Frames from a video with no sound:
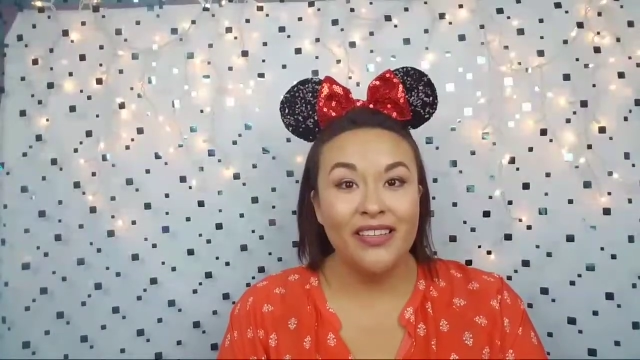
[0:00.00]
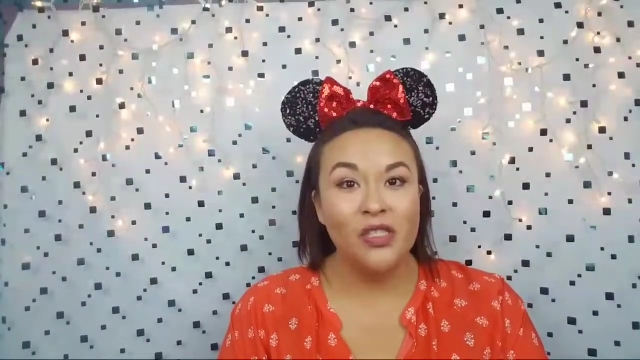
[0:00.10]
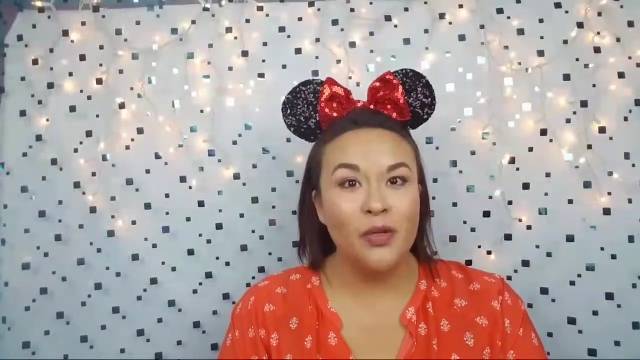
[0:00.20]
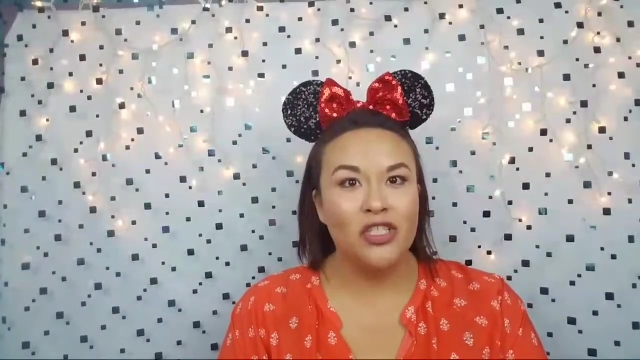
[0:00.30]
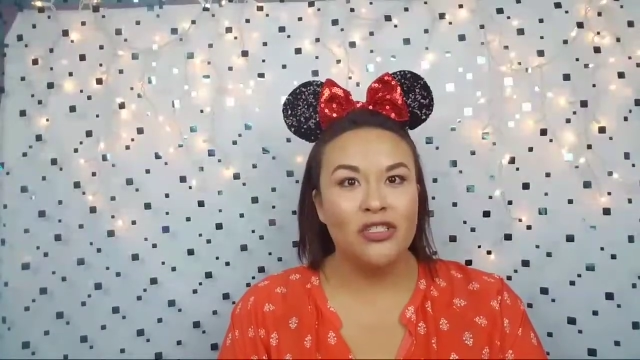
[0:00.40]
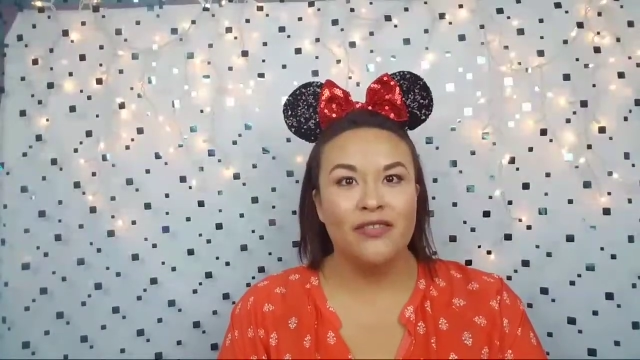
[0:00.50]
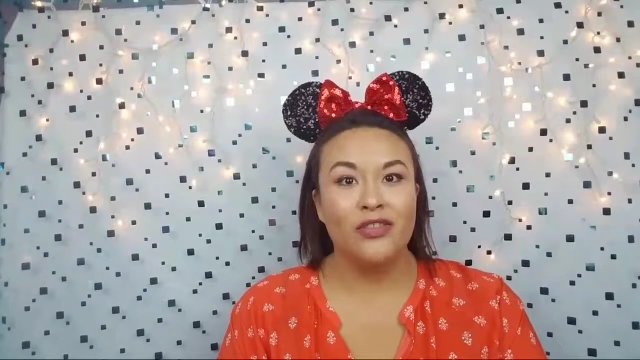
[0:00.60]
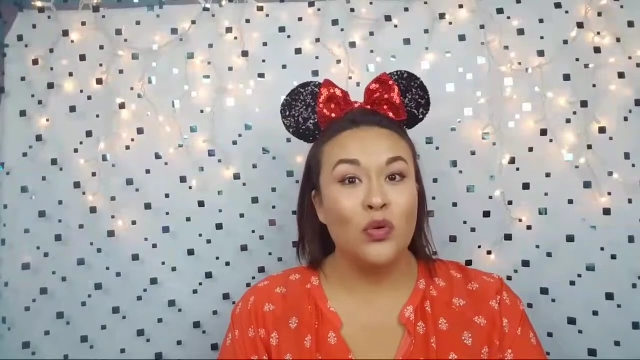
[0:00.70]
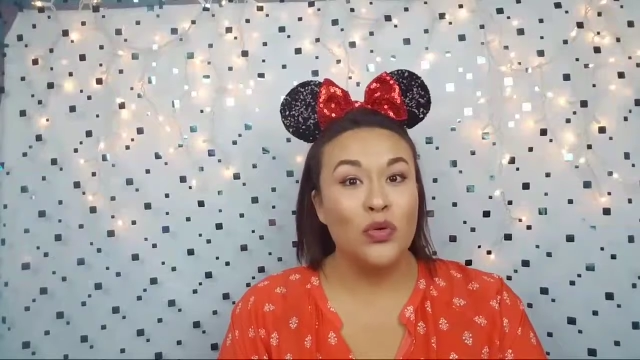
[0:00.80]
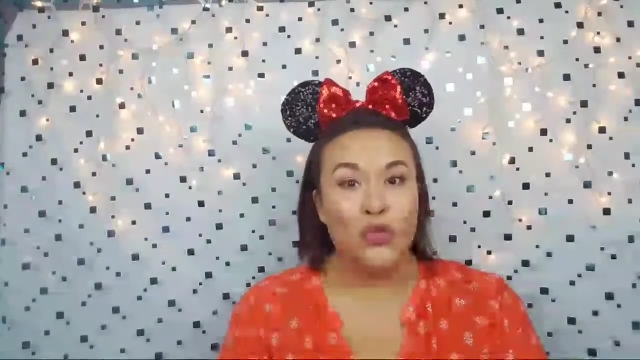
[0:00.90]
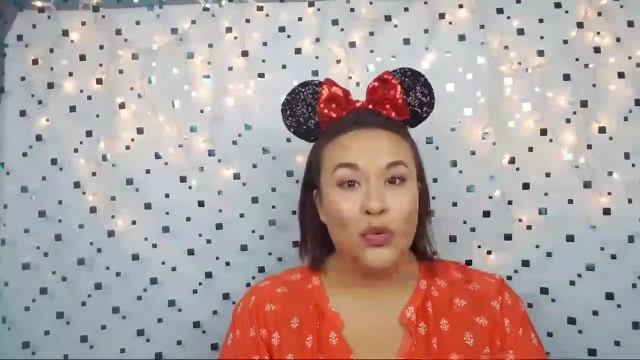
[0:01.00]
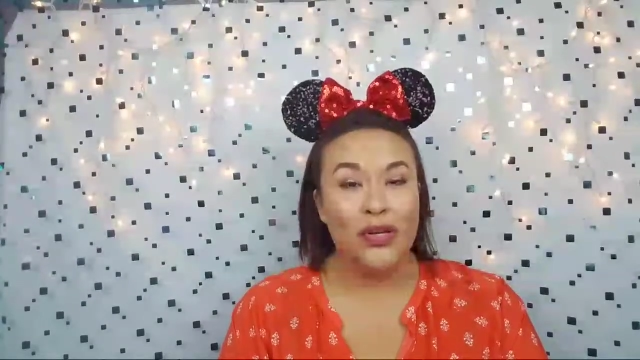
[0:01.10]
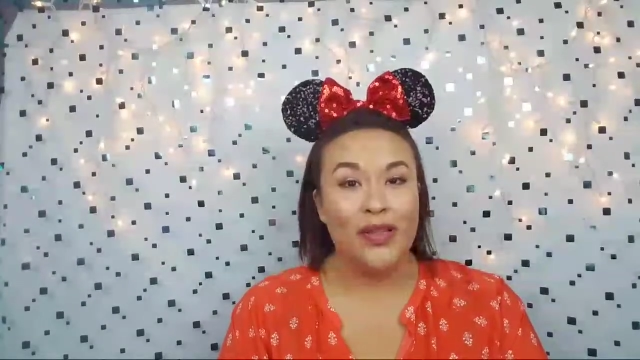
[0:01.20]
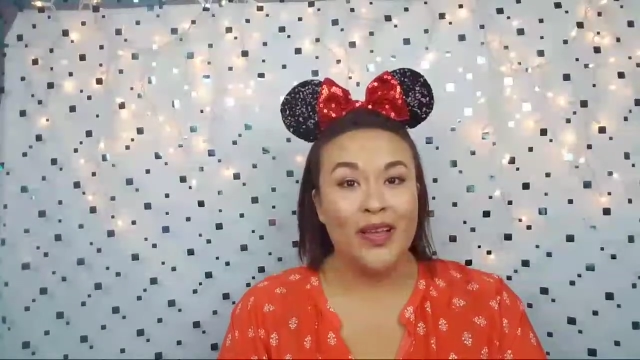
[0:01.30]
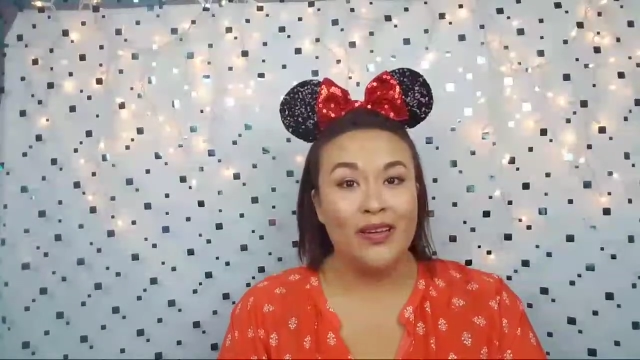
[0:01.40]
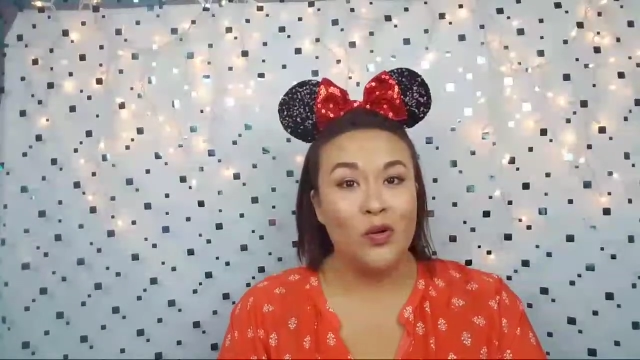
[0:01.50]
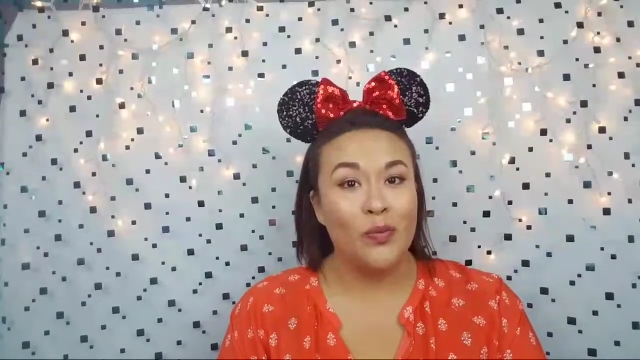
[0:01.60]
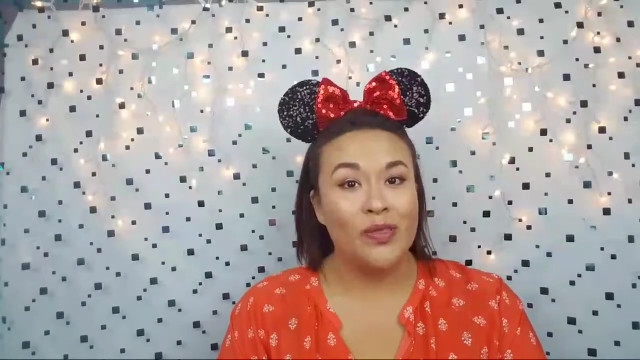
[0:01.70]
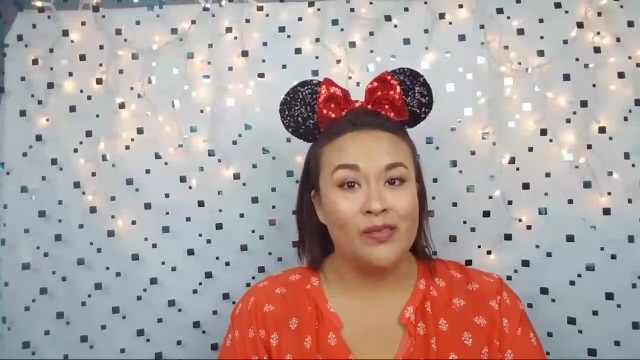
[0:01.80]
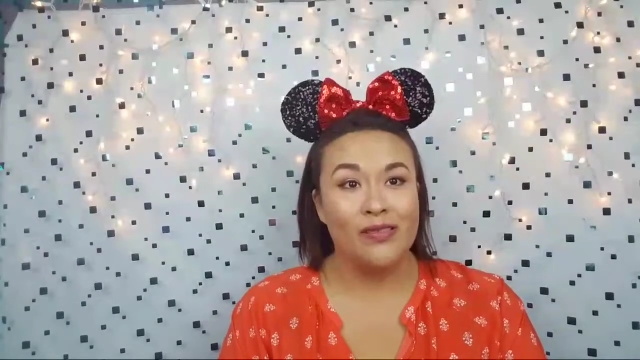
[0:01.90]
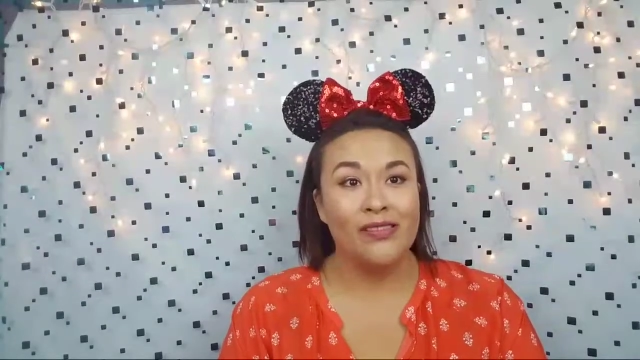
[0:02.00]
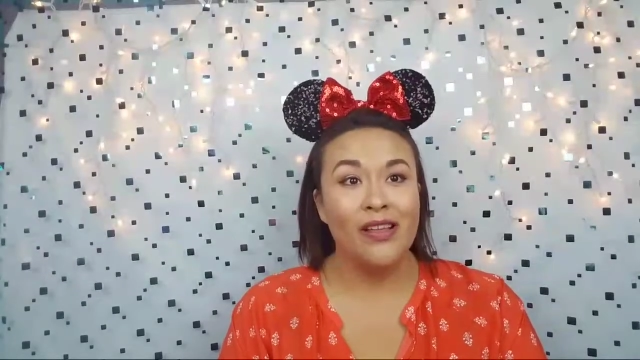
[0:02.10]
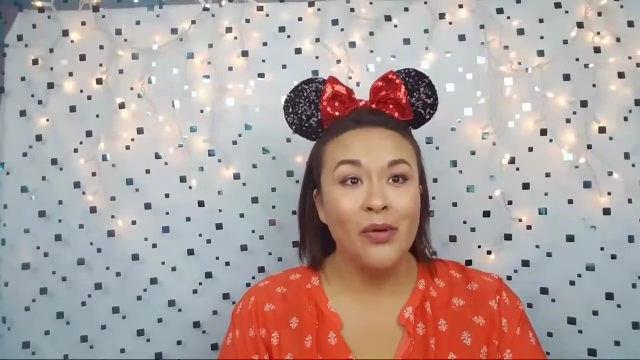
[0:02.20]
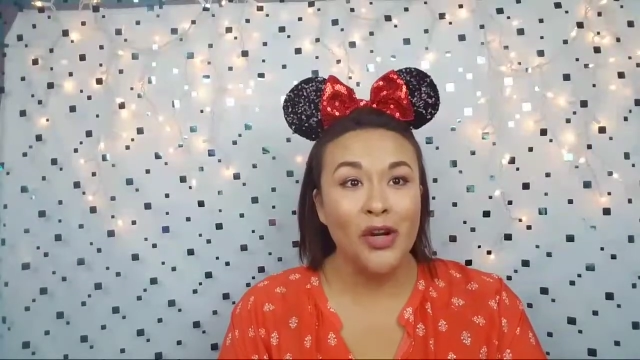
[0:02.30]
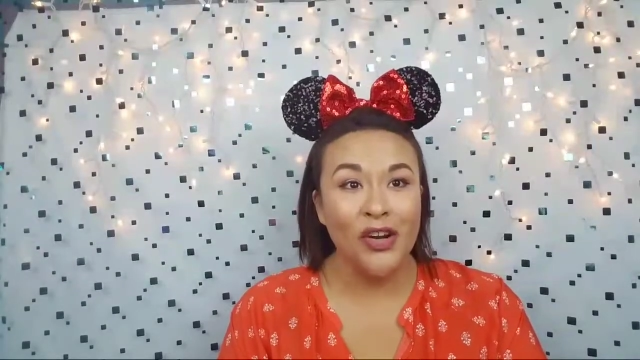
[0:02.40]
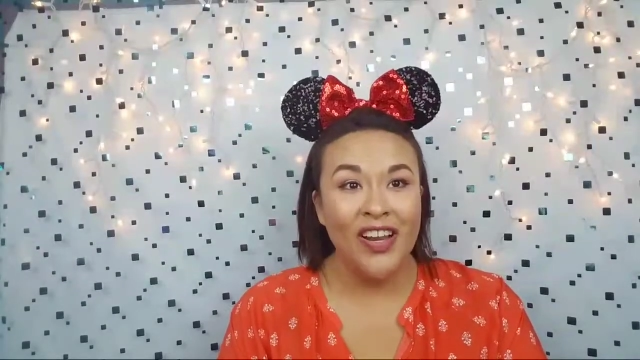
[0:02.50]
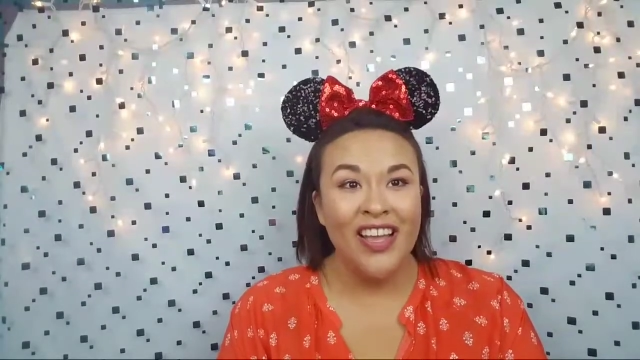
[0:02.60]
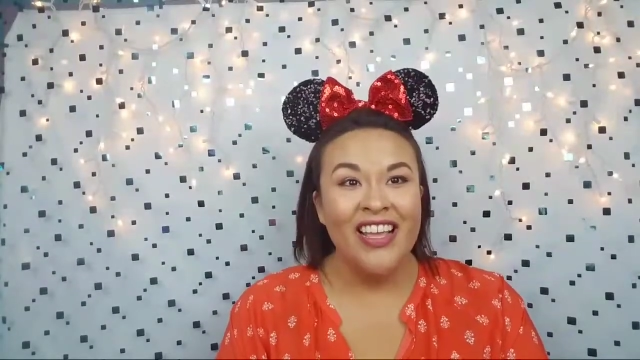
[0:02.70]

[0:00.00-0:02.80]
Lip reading: especially if Toy Story Land opens in summer.